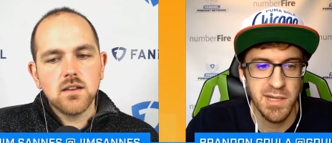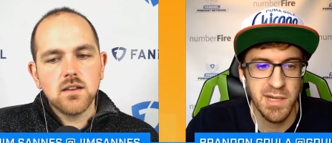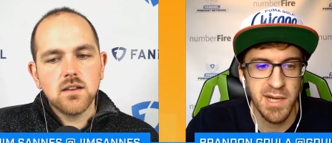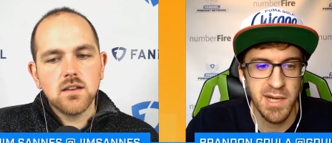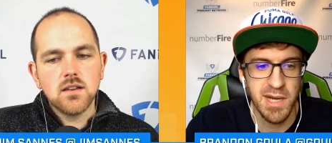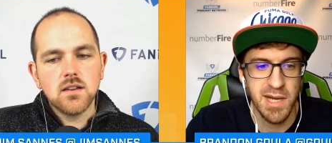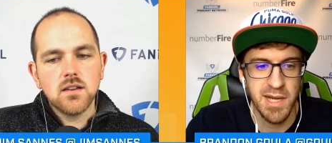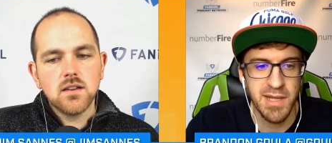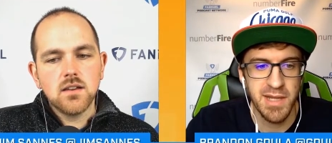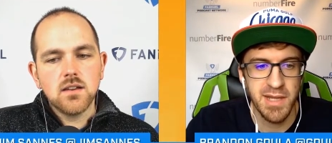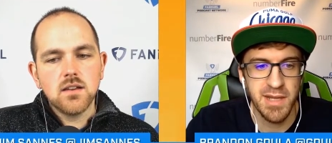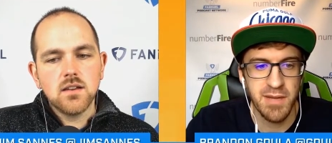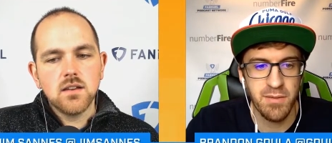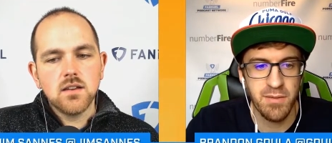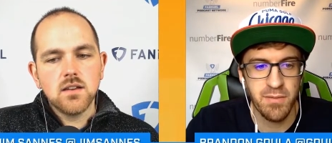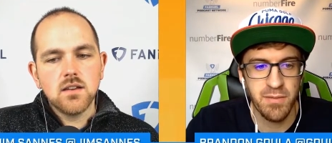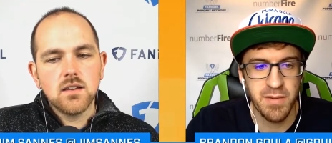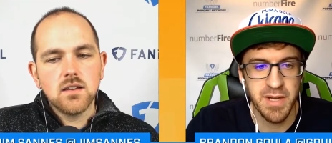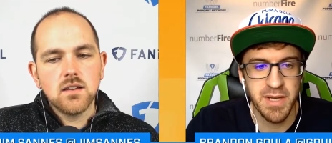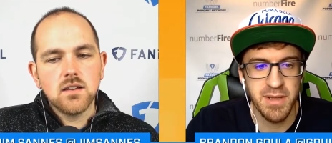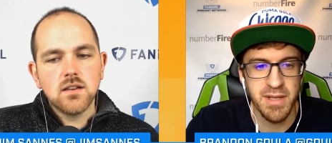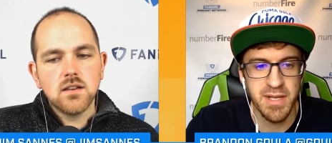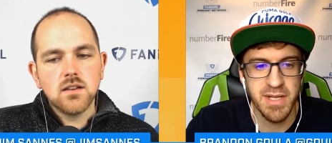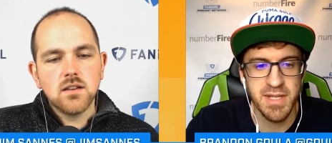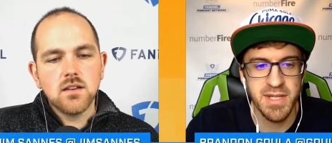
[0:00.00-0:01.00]
Speaker 1: I think
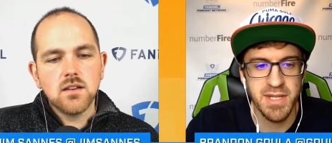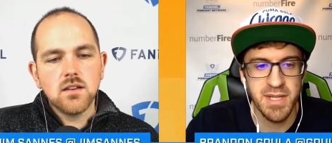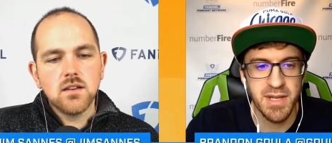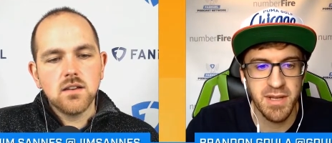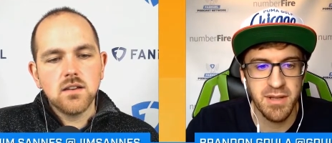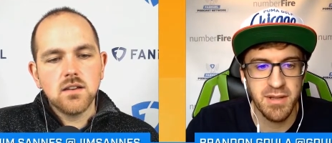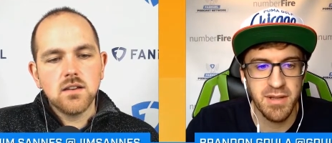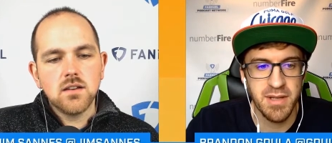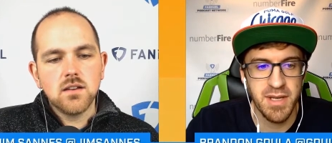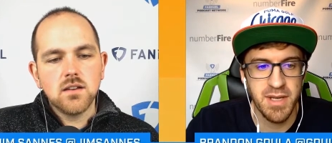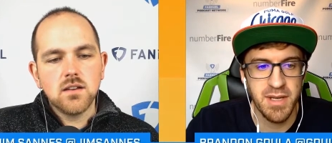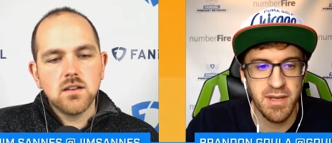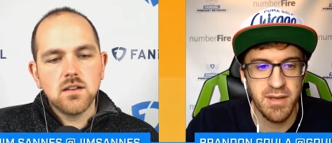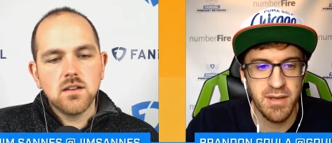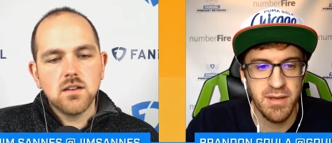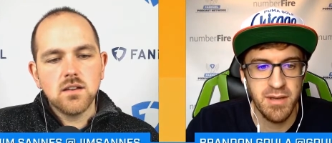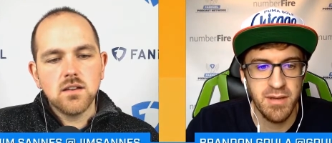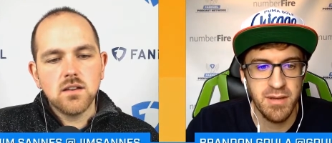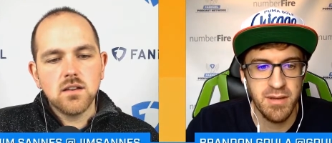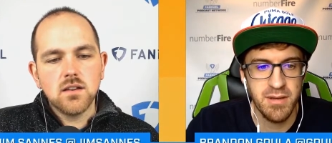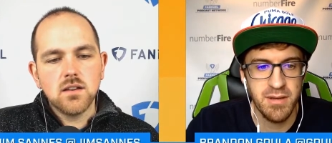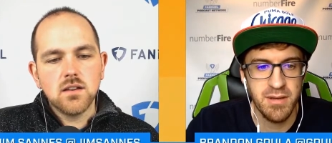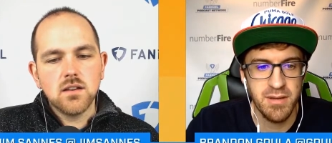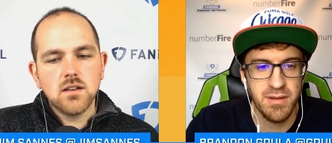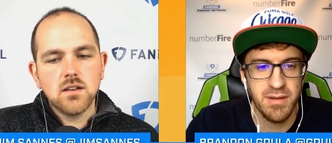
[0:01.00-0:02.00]
realistically,
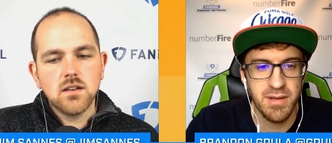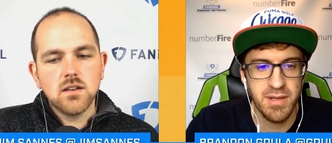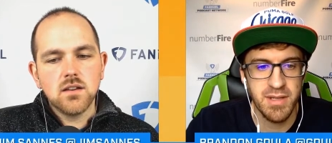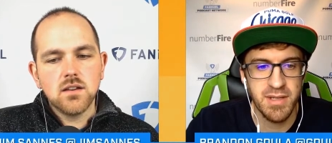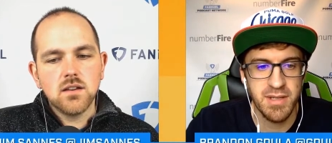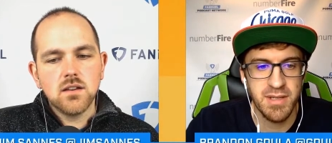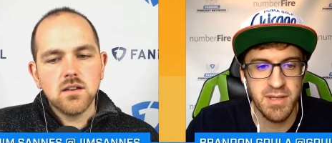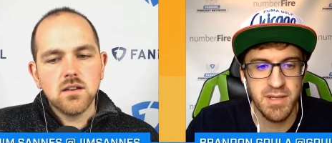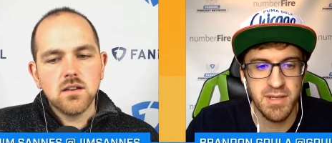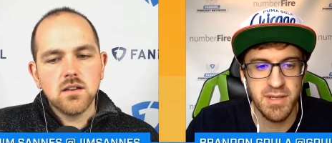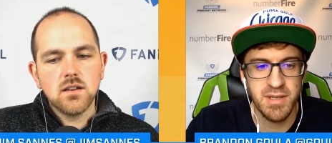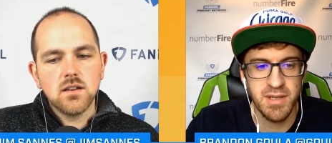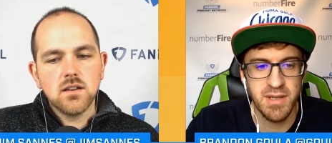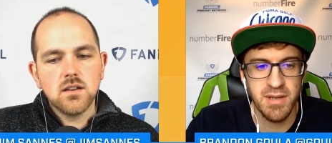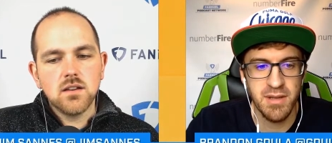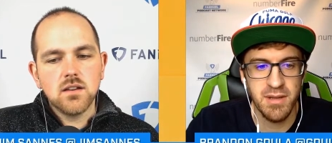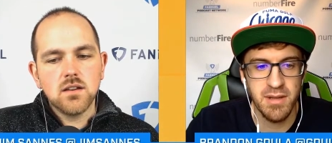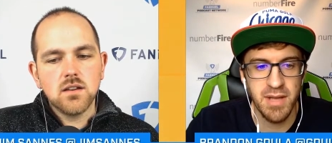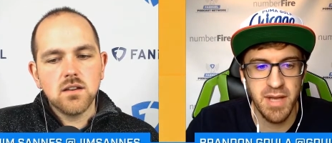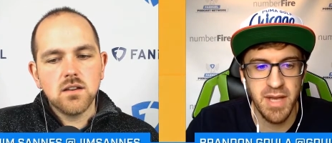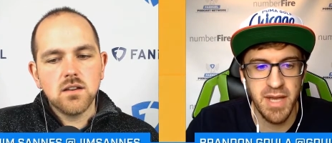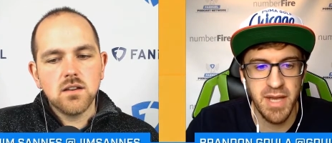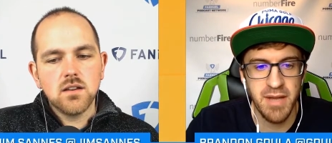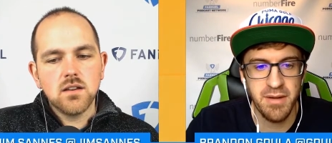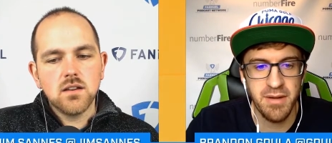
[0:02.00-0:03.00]
it's still
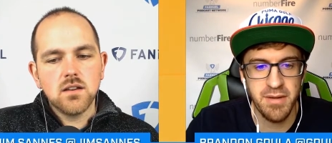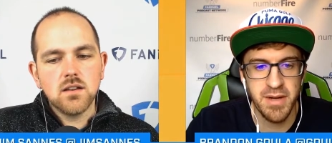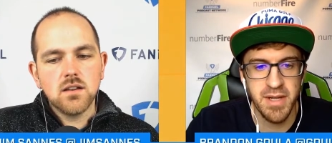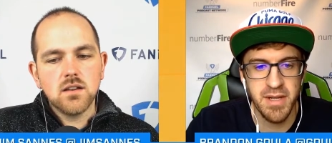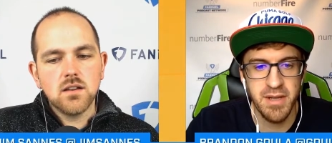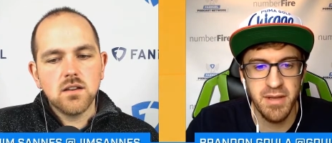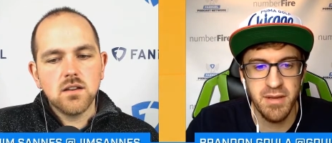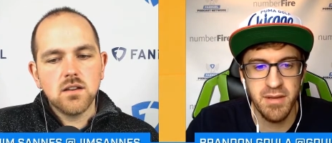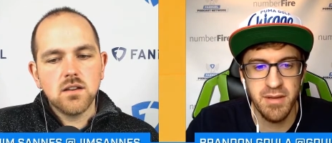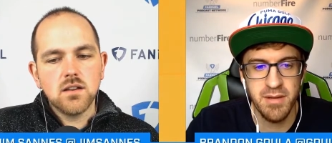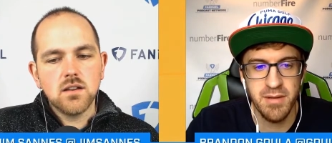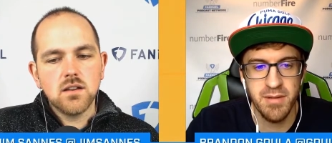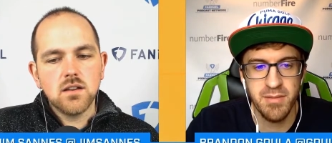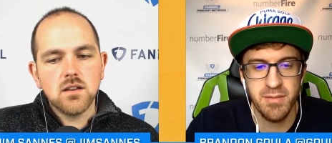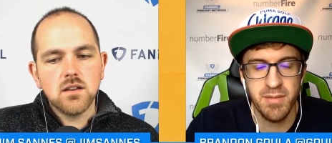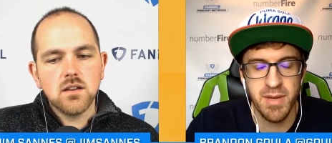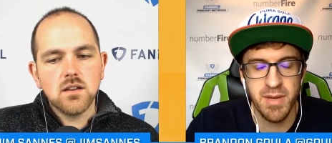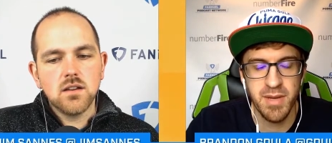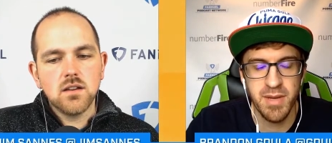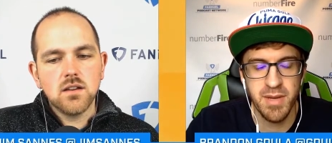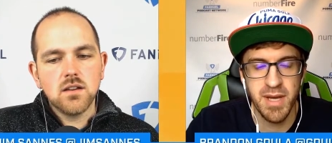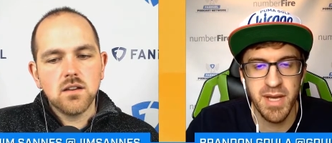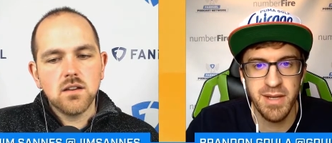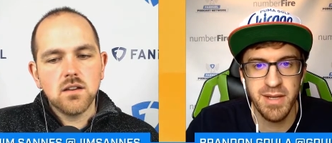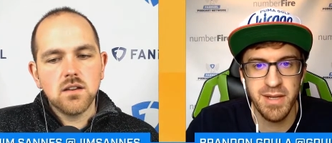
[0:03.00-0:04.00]
Henry by
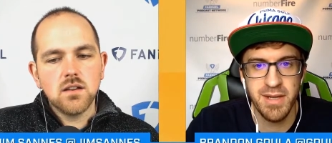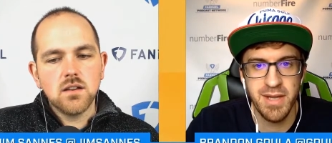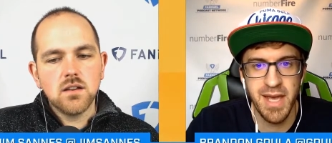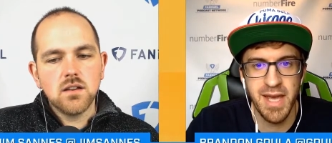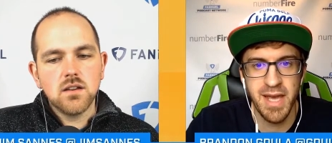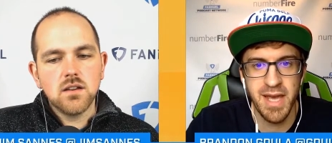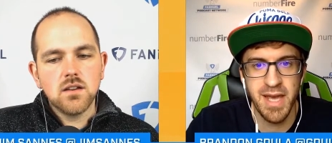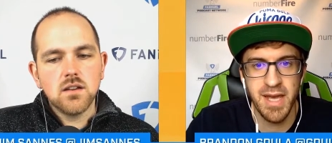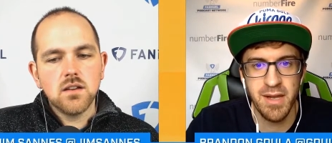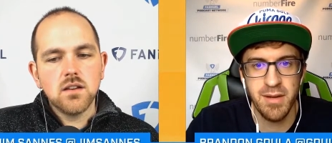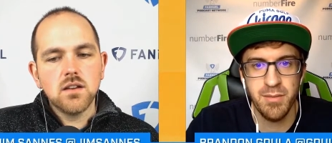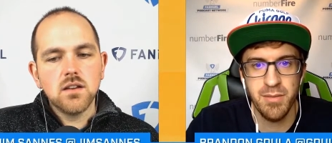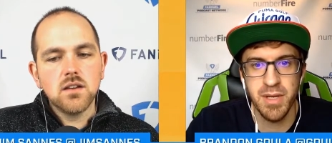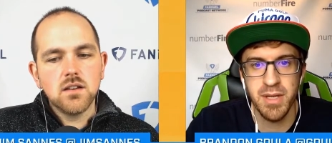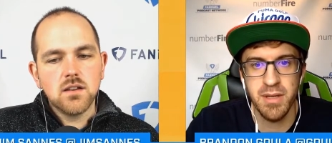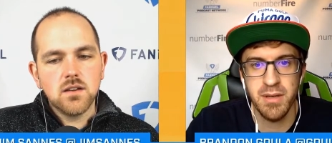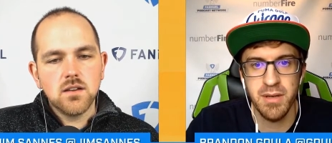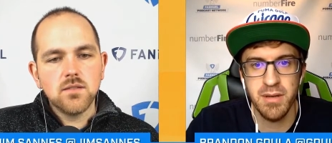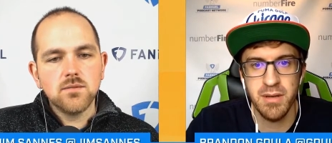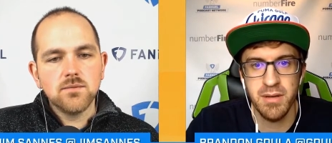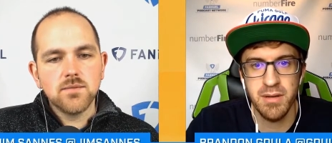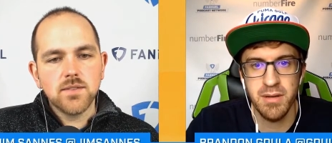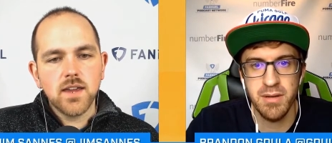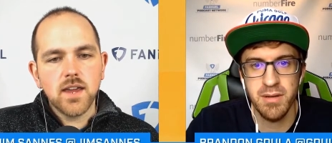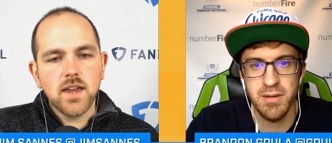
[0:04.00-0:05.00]
a tad,
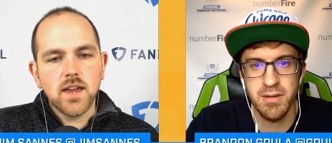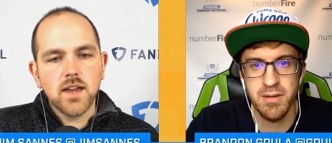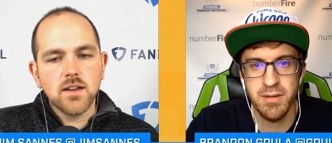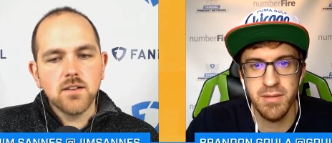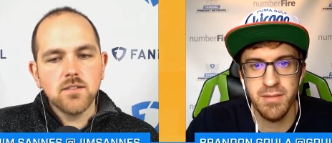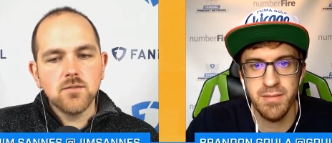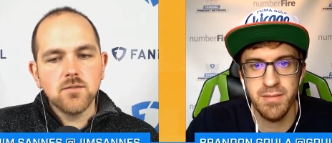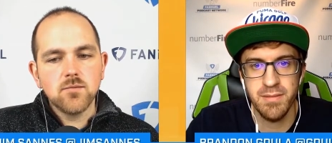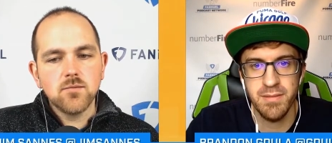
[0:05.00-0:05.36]
but yeah,